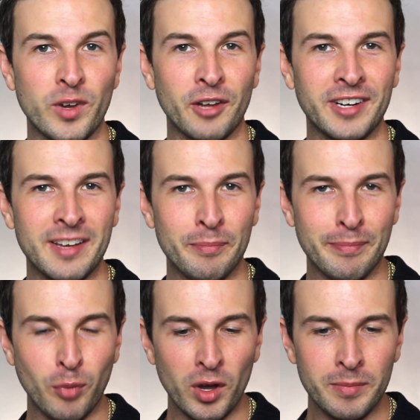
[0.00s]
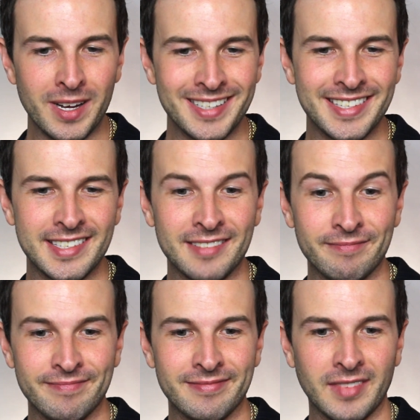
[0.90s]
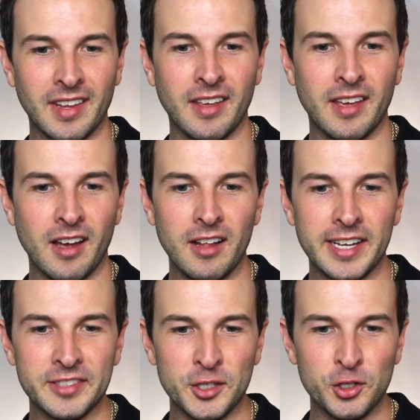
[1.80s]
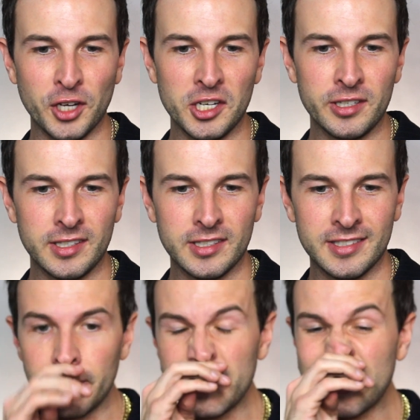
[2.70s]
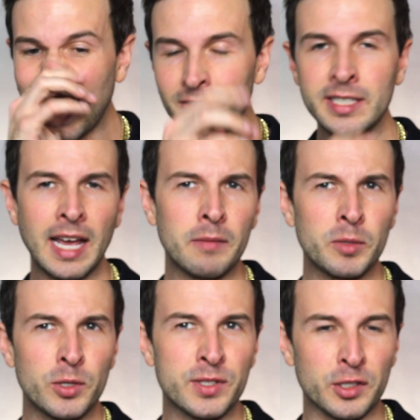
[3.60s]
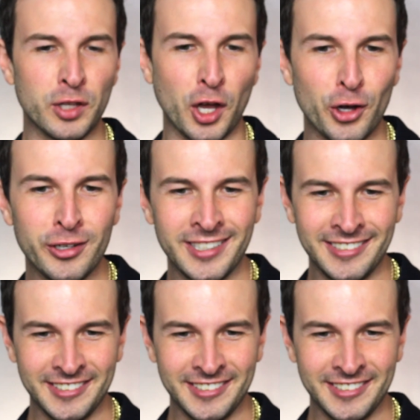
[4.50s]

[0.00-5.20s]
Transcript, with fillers: We already have boy butts. I like this show. This Downton Abbey music, though.